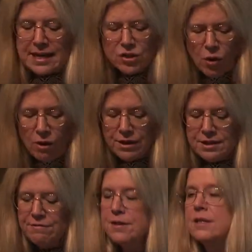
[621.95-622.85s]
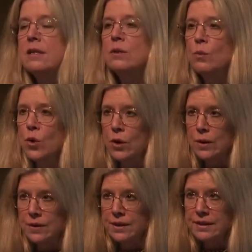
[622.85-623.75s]
all the difference in the
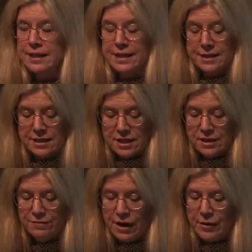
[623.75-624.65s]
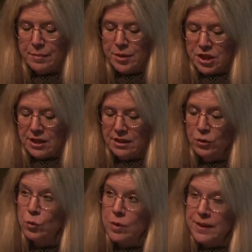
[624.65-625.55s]
world that it is this very particular
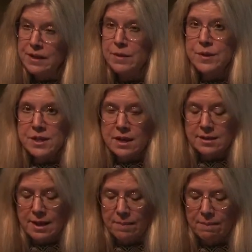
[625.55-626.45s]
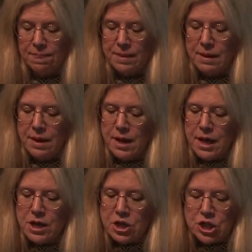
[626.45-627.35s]
woman who sings them.
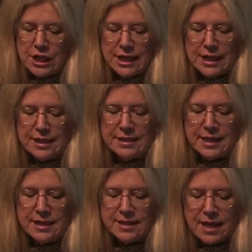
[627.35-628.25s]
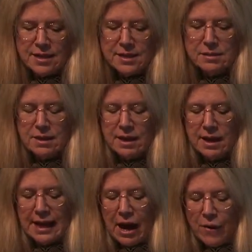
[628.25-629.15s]
She is, in a sense, a
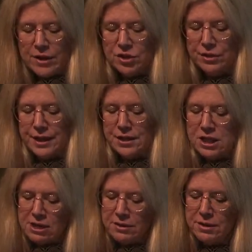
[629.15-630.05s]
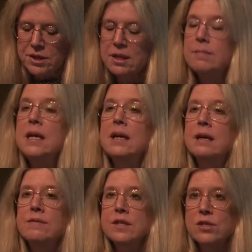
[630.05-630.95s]
character interior to the meaning
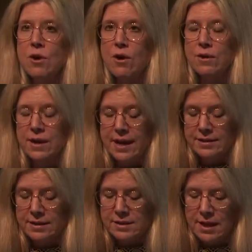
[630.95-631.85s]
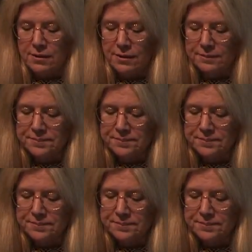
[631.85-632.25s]
of the song as its singer.